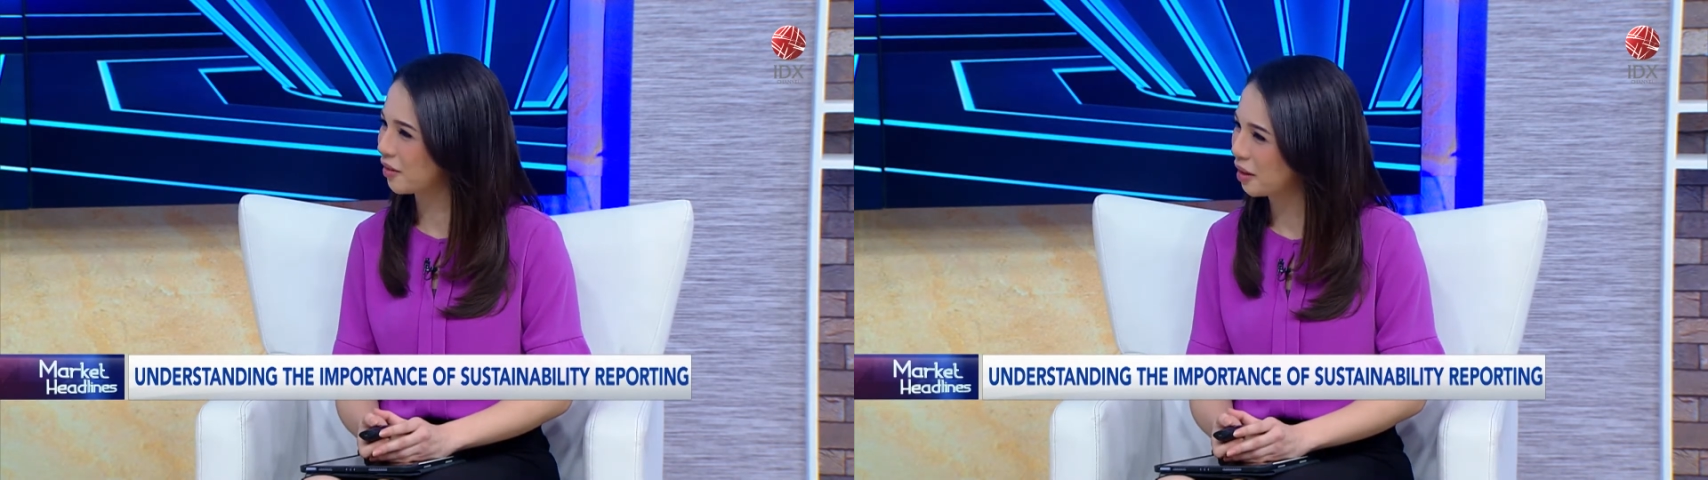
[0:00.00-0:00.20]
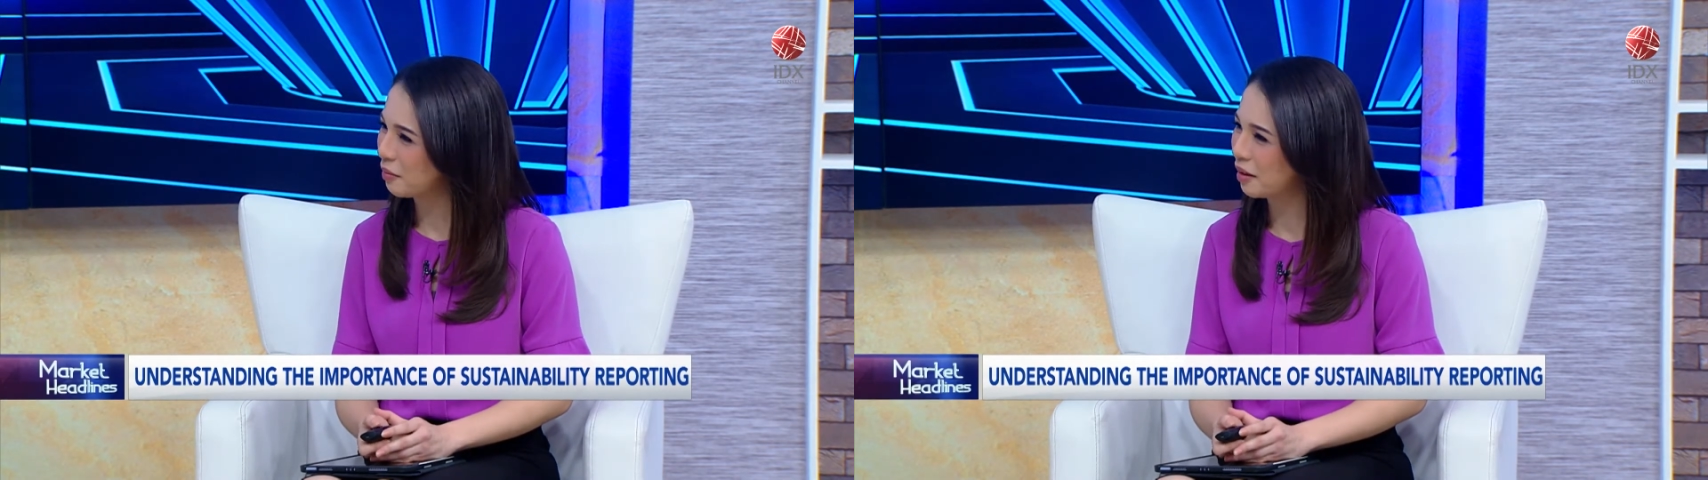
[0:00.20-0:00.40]

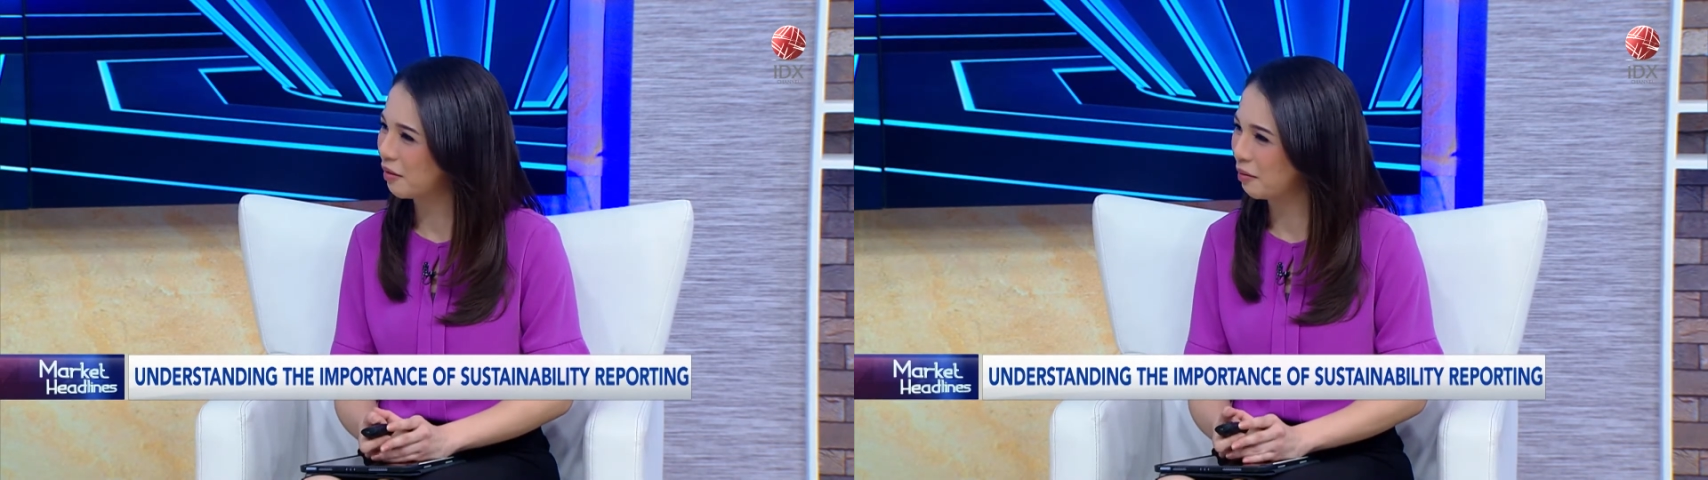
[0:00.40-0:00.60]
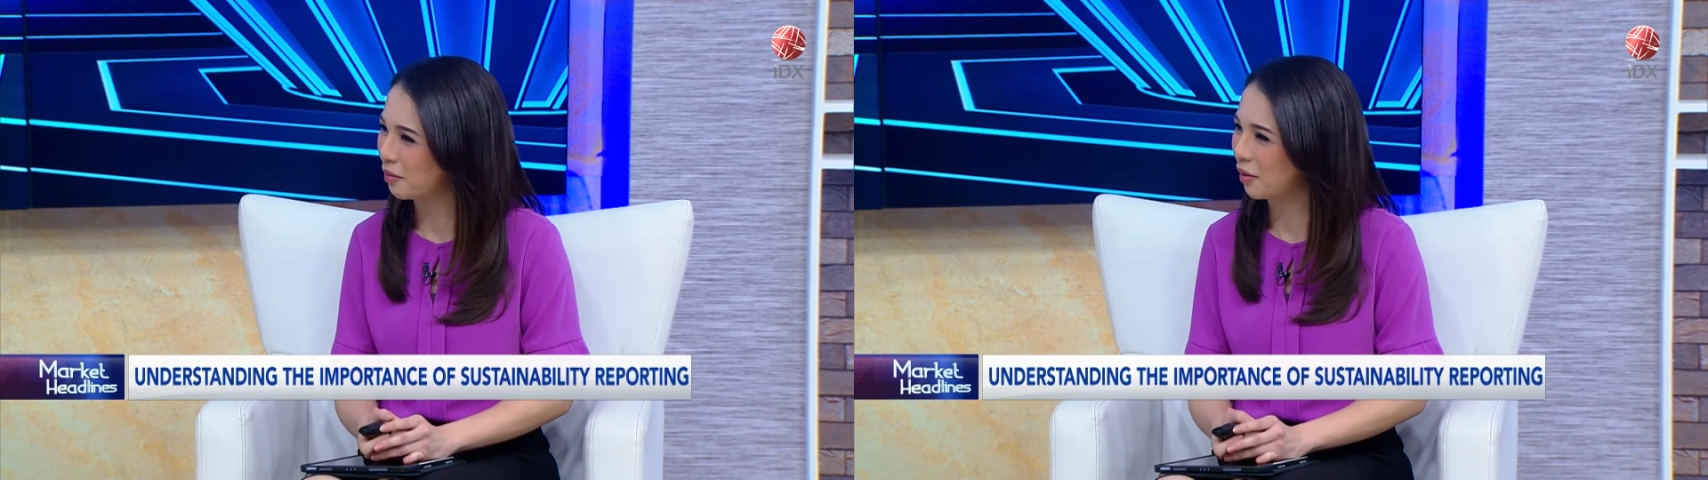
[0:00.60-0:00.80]
correct me
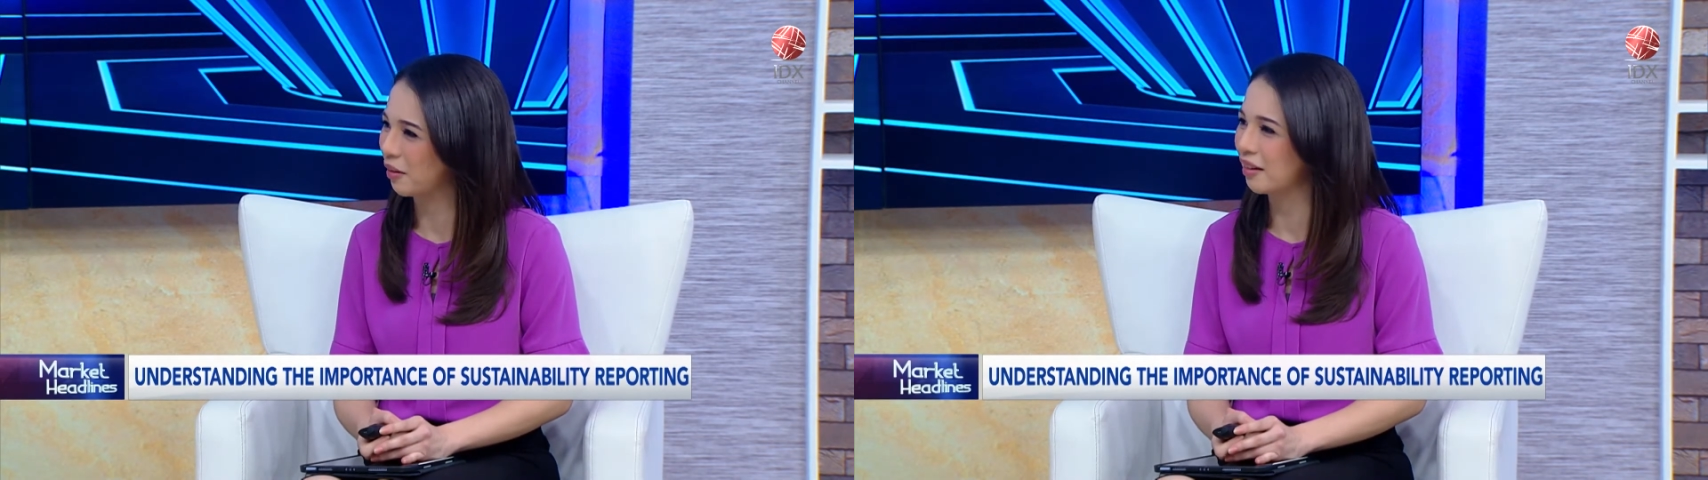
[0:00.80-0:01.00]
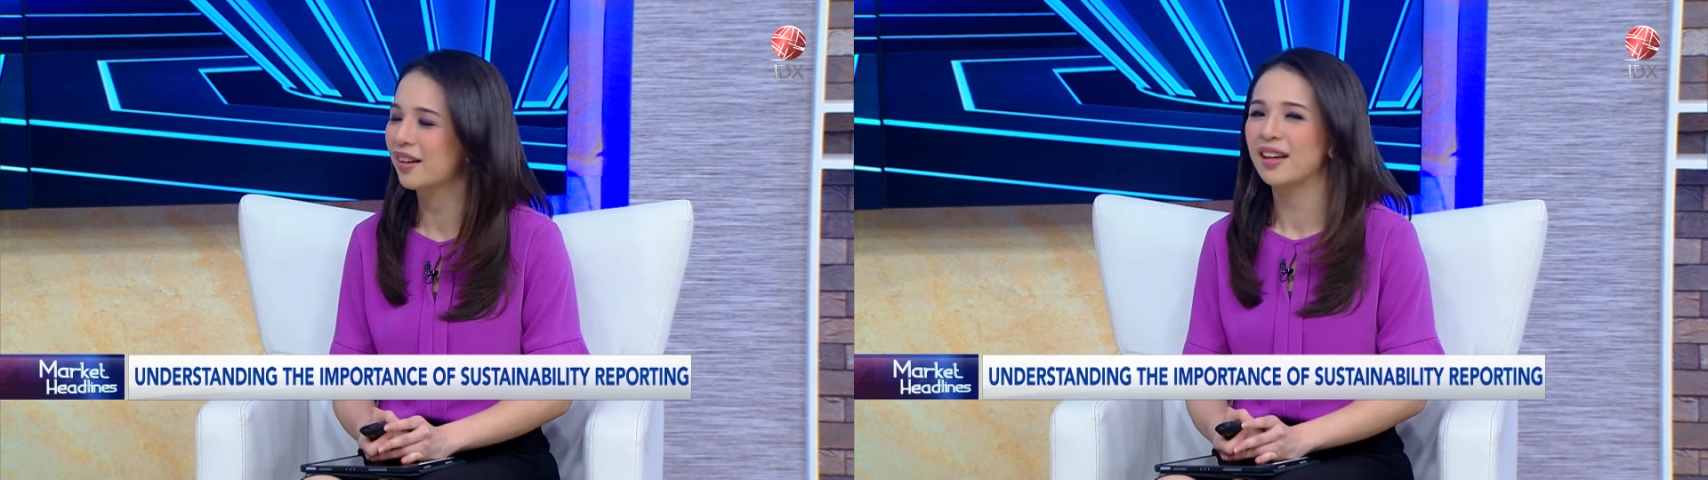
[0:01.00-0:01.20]
if I'm
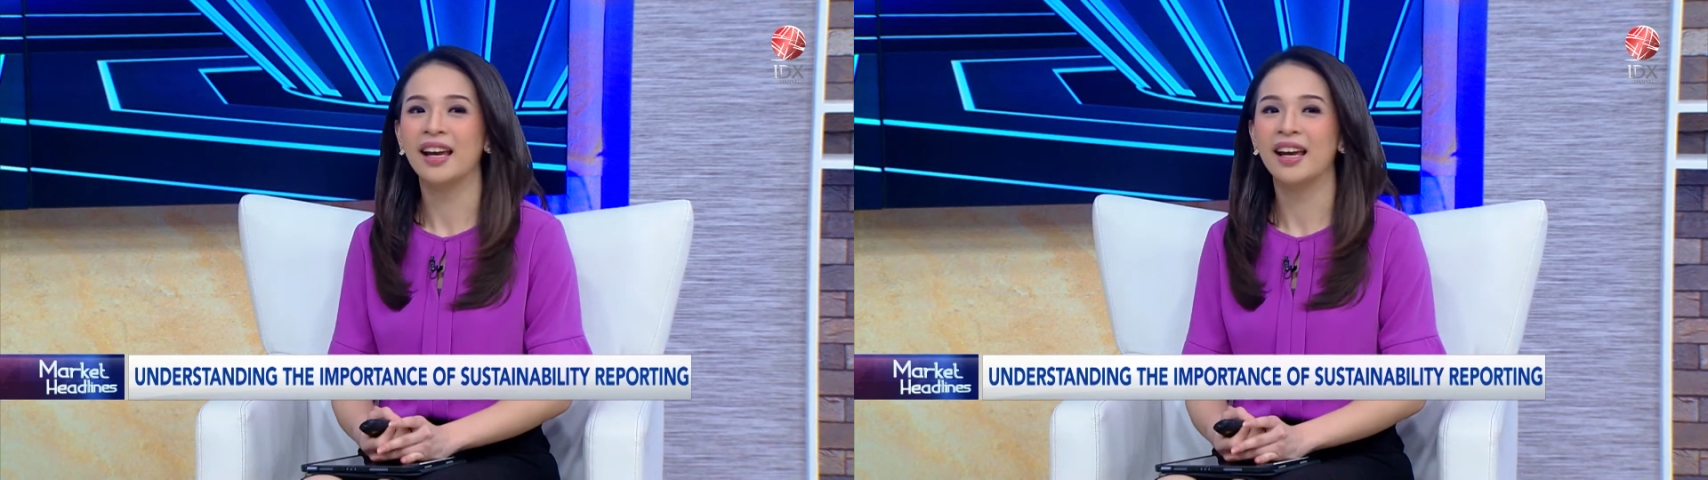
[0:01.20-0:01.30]
wrong,